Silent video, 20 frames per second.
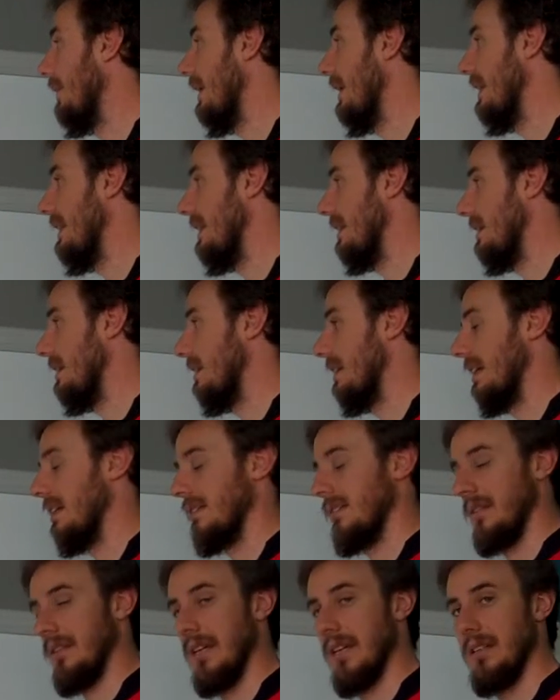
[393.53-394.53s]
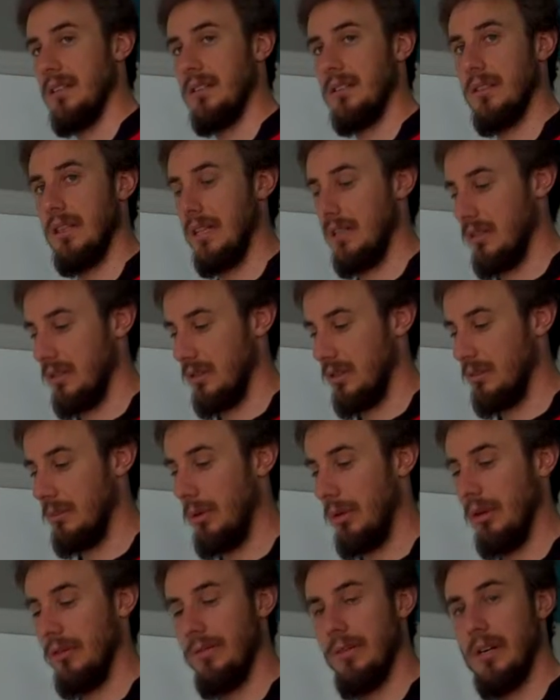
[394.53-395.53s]
And then that gets you a
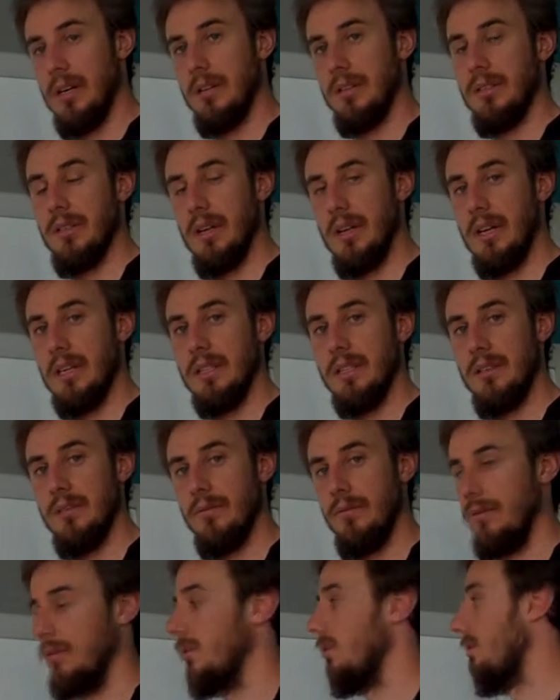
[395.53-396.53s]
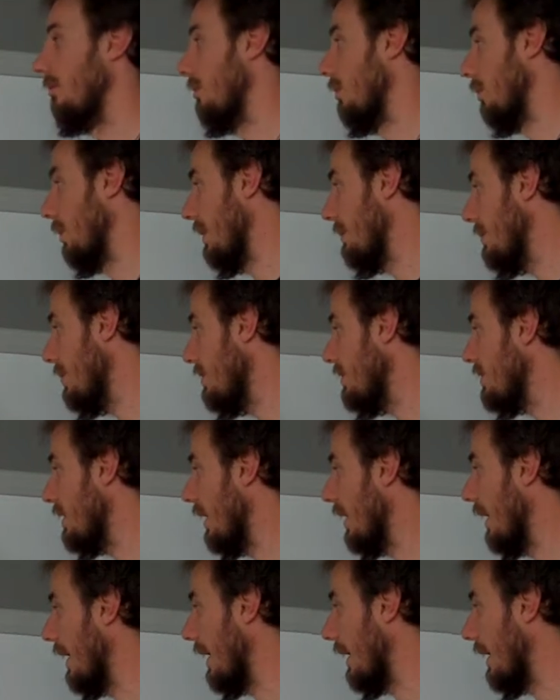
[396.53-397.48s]
smaller file size for web use.